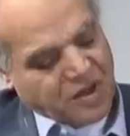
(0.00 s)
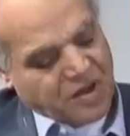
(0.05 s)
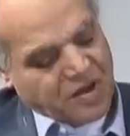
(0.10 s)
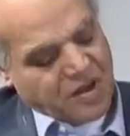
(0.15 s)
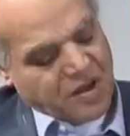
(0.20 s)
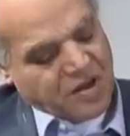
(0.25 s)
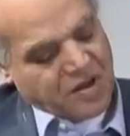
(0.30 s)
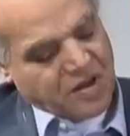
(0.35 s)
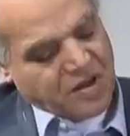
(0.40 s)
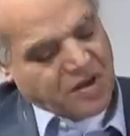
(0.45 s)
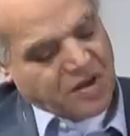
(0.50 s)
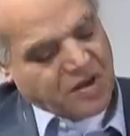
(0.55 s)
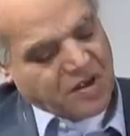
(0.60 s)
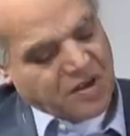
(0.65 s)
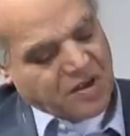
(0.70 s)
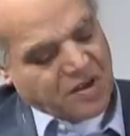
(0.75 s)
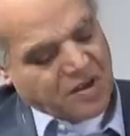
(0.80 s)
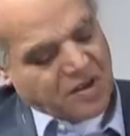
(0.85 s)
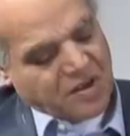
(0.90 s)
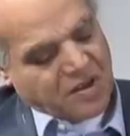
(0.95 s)
and, and, and
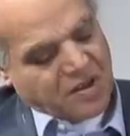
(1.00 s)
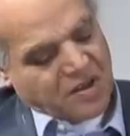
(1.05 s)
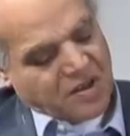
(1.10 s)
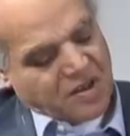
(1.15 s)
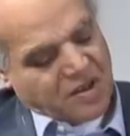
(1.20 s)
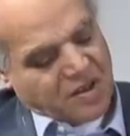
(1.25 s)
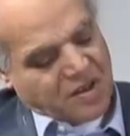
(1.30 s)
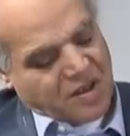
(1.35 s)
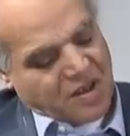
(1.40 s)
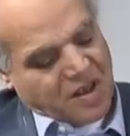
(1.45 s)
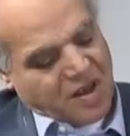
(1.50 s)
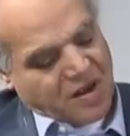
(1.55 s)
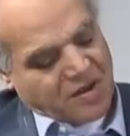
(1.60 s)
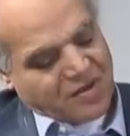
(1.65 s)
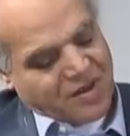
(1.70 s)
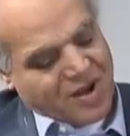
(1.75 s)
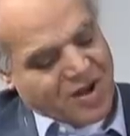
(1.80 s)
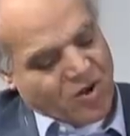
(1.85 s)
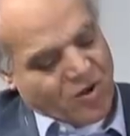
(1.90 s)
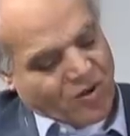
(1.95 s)
and
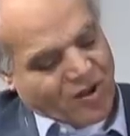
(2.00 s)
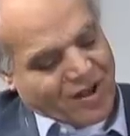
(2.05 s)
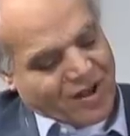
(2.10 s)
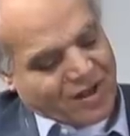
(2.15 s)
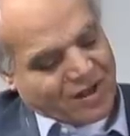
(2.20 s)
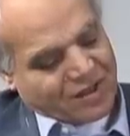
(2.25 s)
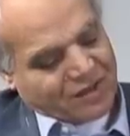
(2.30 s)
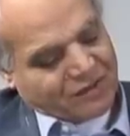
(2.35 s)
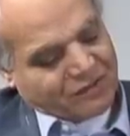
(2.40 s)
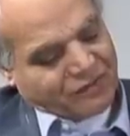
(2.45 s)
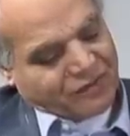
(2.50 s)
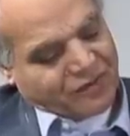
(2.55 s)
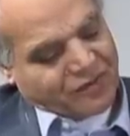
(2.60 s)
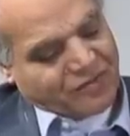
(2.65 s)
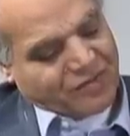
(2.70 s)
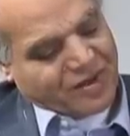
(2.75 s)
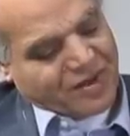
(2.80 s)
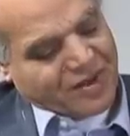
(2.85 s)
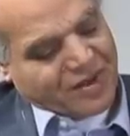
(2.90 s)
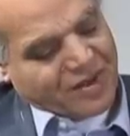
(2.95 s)
they look at it
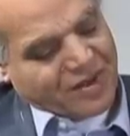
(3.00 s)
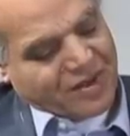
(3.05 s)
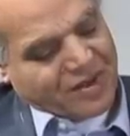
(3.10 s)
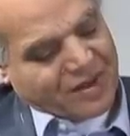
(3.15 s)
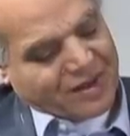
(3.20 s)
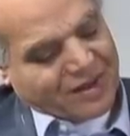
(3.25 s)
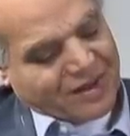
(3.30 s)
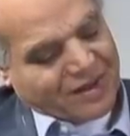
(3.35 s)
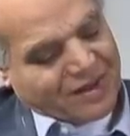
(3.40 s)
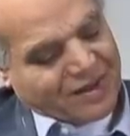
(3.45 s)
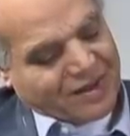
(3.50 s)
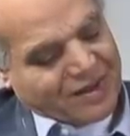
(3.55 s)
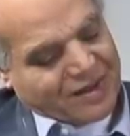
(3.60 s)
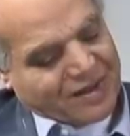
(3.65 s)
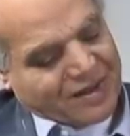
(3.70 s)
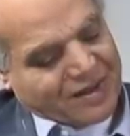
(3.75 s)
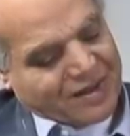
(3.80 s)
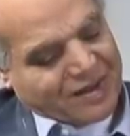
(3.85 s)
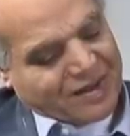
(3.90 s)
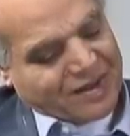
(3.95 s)
from a,
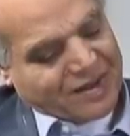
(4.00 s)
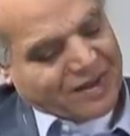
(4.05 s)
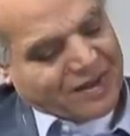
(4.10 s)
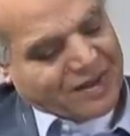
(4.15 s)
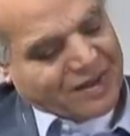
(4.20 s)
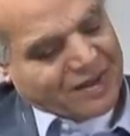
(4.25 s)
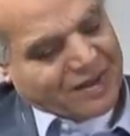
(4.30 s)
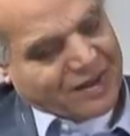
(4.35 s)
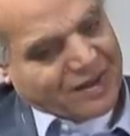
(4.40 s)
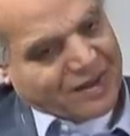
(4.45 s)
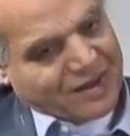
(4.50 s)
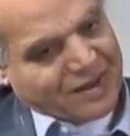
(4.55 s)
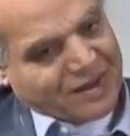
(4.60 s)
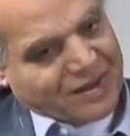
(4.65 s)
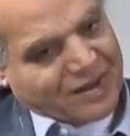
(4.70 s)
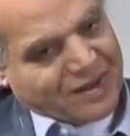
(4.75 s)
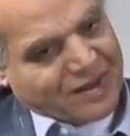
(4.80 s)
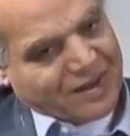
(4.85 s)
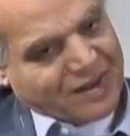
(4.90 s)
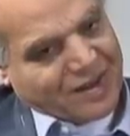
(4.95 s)
a
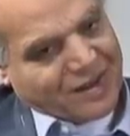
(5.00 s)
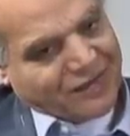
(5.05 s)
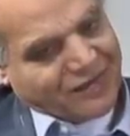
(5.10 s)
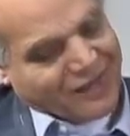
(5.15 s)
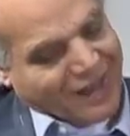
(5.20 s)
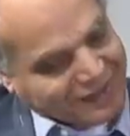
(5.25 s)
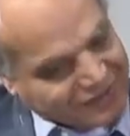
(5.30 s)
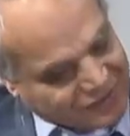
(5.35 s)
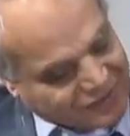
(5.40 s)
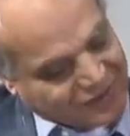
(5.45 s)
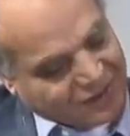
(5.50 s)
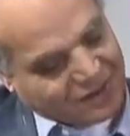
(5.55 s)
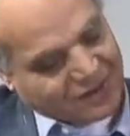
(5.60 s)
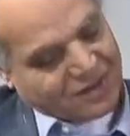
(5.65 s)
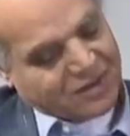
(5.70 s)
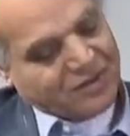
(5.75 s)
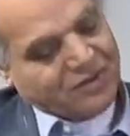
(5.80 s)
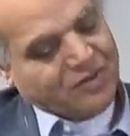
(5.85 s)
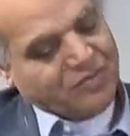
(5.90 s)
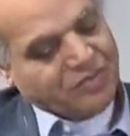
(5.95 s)
authentic,
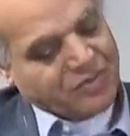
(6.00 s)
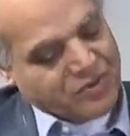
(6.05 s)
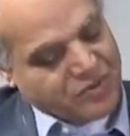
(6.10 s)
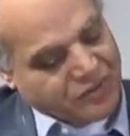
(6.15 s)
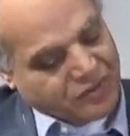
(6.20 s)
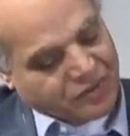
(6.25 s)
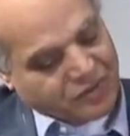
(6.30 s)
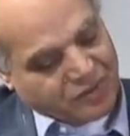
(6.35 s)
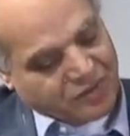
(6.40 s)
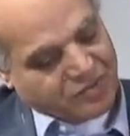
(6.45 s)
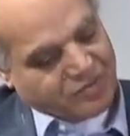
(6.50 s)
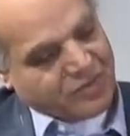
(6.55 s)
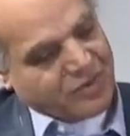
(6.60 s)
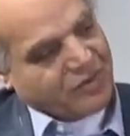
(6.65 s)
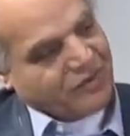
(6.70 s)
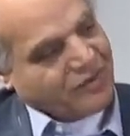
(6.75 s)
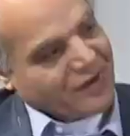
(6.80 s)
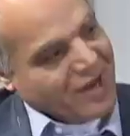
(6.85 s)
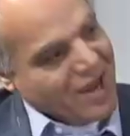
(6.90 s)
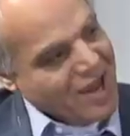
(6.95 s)
you know,
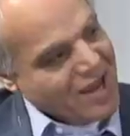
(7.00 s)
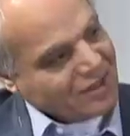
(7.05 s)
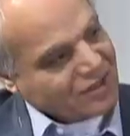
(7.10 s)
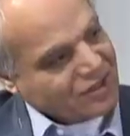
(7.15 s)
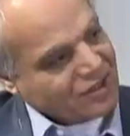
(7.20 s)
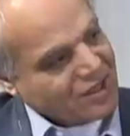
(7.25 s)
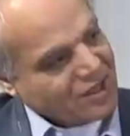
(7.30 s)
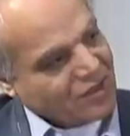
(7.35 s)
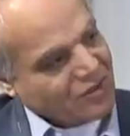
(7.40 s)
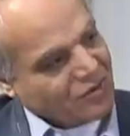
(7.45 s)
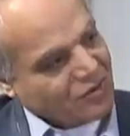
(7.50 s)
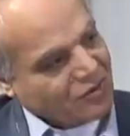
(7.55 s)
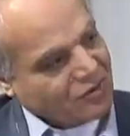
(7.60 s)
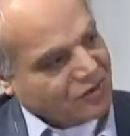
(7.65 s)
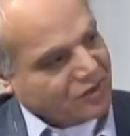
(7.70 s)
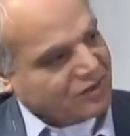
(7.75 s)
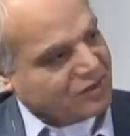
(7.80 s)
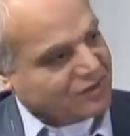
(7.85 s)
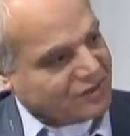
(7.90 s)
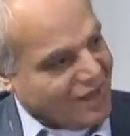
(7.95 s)
beautification or
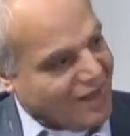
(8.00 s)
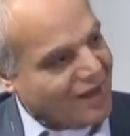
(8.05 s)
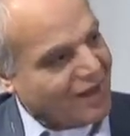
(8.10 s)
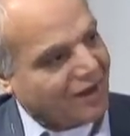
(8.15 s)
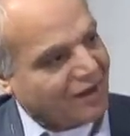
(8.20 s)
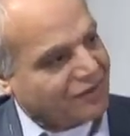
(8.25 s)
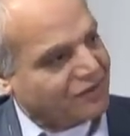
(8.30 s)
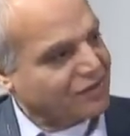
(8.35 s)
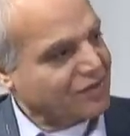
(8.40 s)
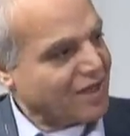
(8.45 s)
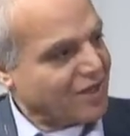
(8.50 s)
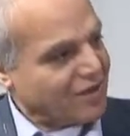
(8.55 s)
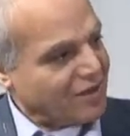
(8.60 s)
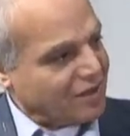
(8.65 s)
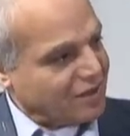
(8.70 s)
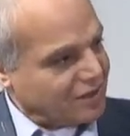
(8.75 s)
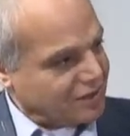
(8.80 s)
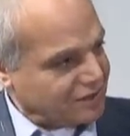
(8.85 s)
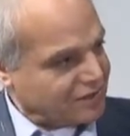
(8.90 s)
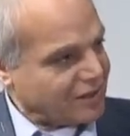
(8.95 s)
just the health.
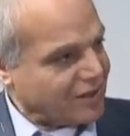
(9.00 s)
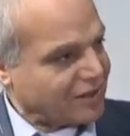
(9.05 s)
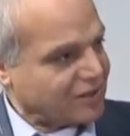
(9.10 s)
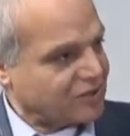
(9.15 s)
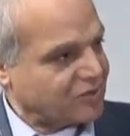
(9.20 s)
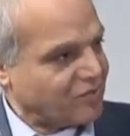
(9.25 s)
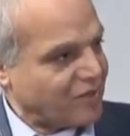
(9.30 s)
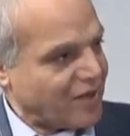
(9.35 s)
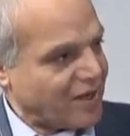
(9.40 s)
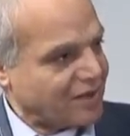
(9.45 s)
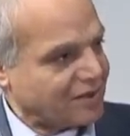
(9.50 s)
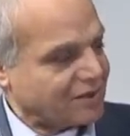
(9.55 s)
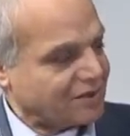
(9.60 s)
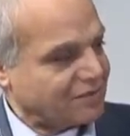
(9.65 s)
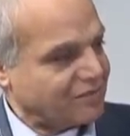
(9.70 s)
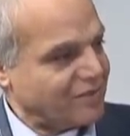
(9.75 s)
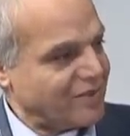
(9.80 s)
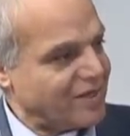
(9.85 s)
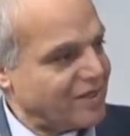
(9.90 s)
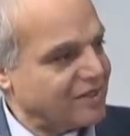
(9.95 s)
Uh, this dark spot
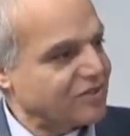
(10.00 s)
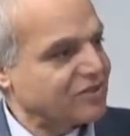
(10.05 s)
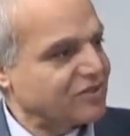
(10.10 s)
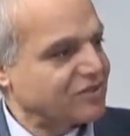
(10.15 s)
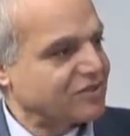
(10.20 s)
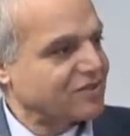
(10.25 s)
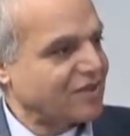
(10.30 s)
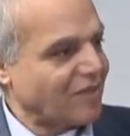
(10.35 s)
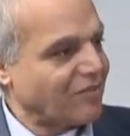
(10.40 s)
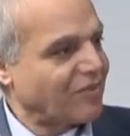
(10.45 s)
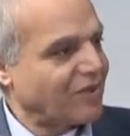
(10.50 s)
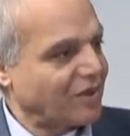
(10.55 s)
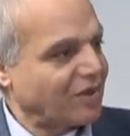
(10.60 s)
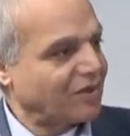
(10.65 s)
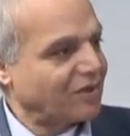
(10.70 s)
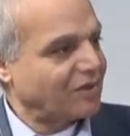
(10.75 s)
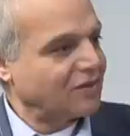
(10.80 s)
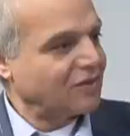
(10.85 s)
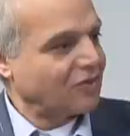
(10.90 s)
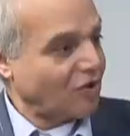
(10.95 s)
means something
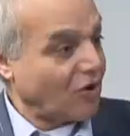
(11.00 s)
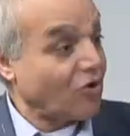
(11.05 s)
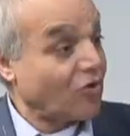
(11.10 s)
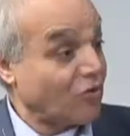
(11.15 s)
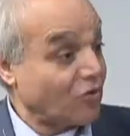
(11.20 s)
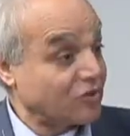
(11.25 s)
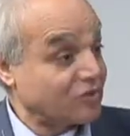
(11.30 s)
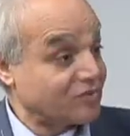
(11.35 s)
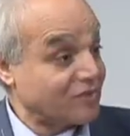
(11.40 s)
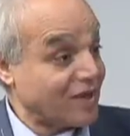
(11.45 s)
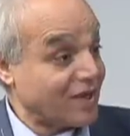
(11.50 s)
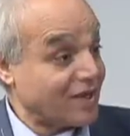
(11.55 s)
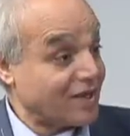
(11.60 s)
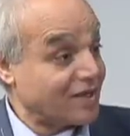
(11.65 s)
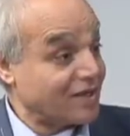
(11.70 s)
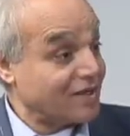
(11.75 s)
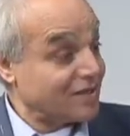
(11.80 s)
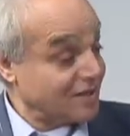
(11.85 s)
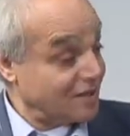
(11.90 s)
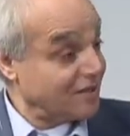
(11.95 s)
wrong with my,
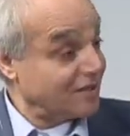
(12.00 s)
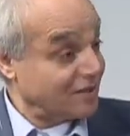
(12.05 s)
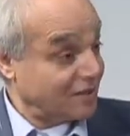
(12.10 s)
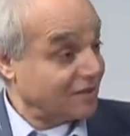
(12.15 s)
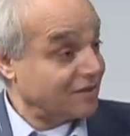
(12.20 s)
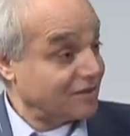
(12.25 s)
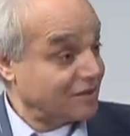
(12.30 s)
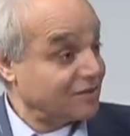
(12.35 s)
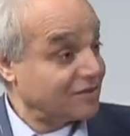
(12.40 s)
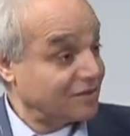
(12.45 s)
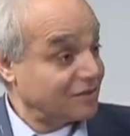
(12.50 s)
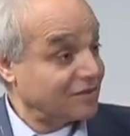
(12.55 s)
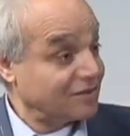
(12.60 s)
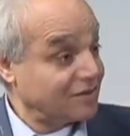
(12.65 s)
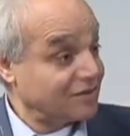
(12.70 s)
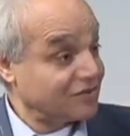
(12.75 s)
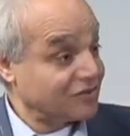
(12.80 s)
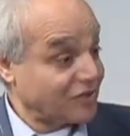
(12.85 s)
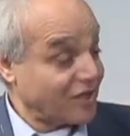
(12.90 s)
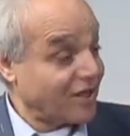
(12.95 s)
you know,
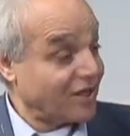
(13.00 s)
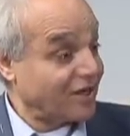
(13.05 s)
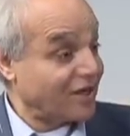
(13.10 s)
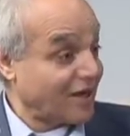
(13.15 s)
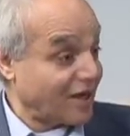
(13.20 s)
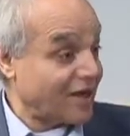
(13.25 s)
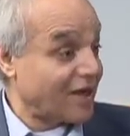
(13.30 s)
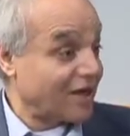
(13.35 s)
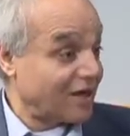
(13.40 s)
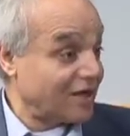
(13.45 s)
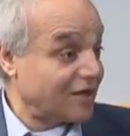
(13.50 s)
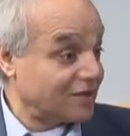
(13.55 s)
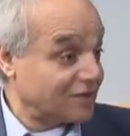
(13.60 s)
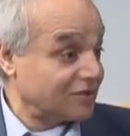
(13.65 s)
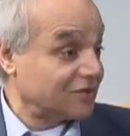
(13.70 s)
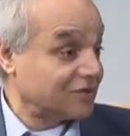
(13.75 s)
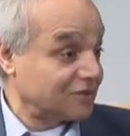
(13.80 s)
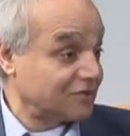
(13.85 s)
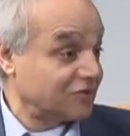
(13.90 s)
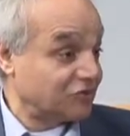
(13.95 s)
skin, and I need
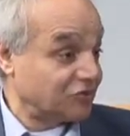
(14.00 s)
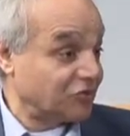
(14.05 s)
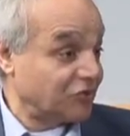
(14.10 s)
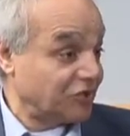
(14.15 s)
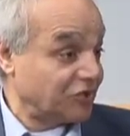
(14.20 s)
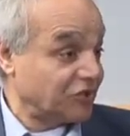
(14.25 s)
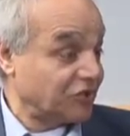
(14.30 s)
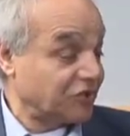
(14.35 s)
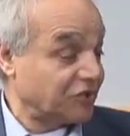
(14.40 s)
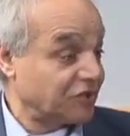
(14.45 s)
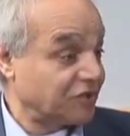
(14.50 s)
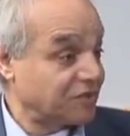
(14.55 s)
to treat it.